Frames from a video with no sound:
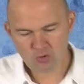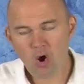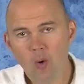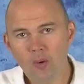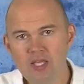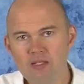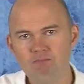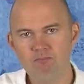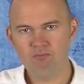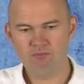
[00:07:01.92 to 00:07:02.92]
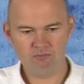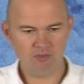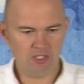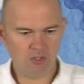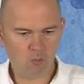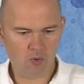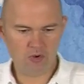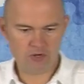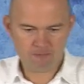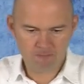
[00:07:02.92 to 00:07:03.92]
go in the
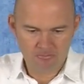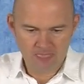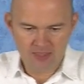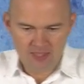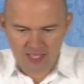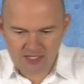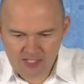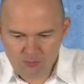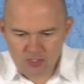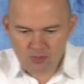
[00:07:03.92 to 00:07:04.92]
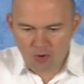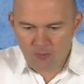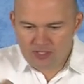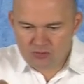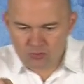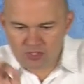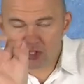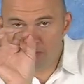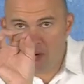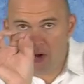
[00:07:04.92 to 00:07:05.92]
Word, and then we go into the
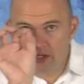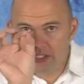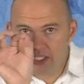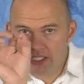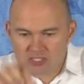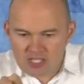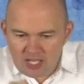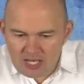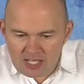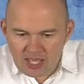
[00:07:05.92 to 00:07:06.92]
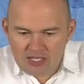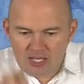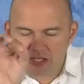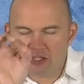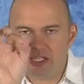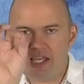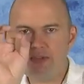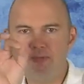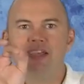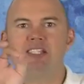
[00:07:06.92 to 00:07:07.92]
small detail, and
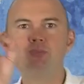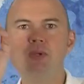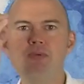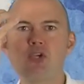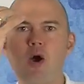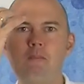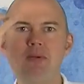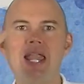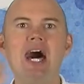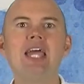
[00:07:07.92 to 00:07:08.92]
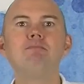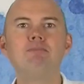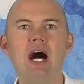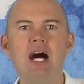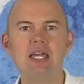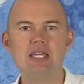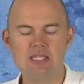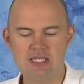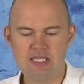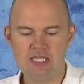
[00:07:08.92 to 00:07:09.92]
there's things we become blind by
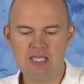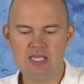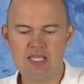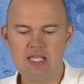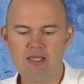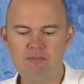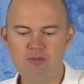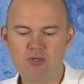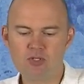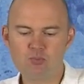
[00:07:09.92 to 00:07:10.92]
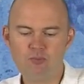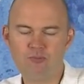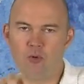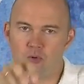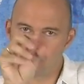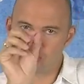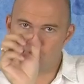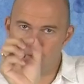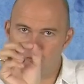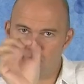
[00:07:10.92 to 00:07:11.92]
because we focus
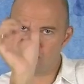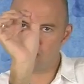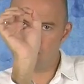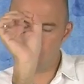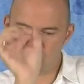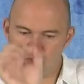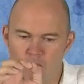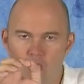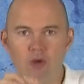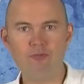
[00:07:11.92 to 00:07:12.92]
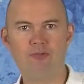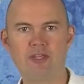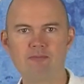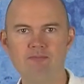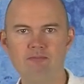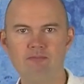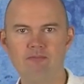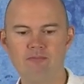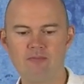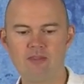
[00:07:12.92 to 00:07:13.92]
so much on the small thing,
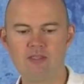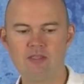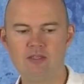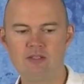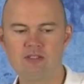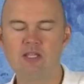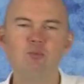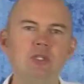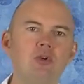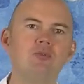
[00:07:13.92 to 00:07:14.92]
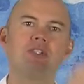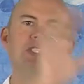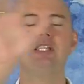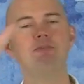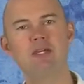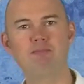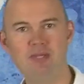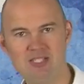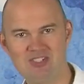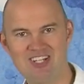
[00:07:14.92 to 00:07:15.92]
then we don't see the big
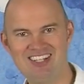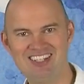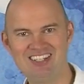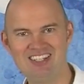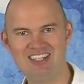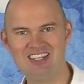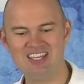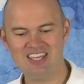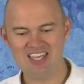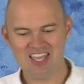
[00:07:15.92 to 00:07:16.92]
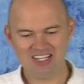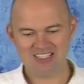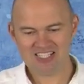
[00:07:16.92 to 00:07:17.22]
picture. And